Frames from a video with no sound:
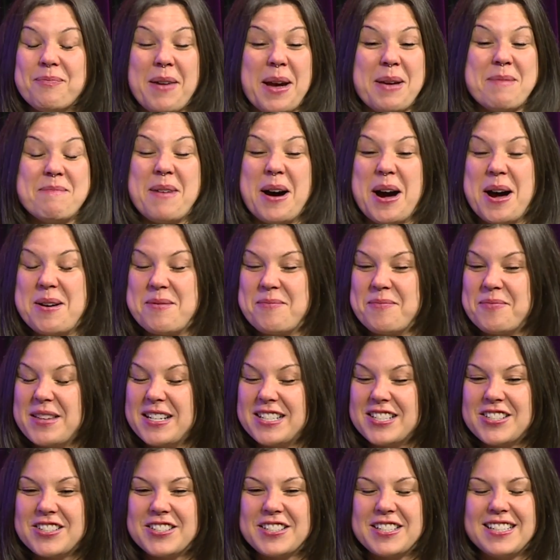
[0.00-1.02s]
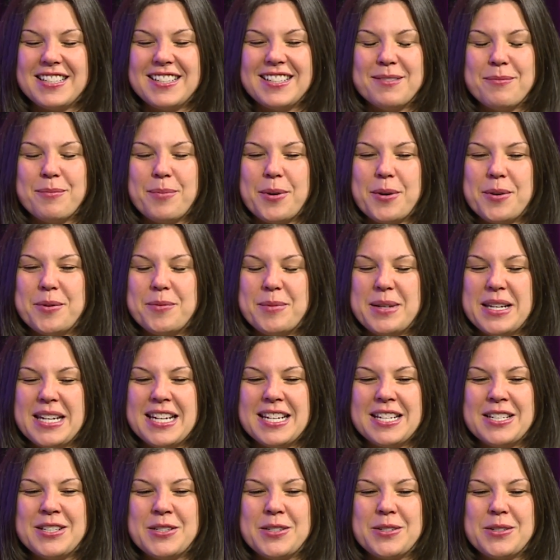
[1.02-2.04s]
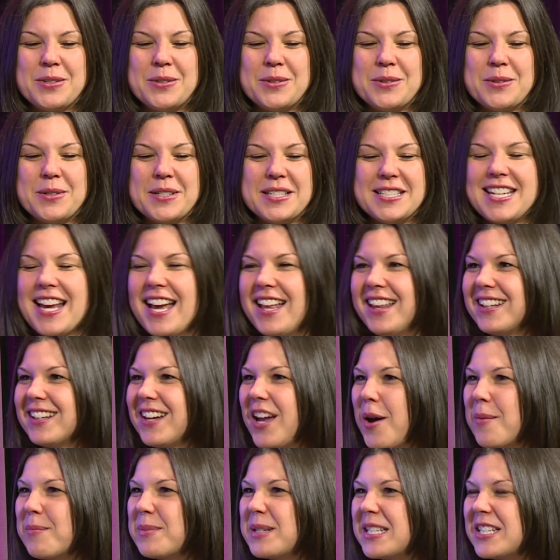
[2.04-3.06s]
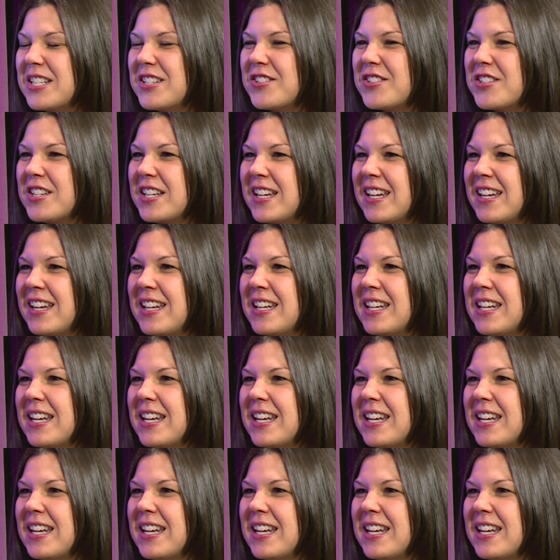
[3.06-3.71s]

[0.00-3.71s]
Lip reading: My mom, she put me into a talent competition.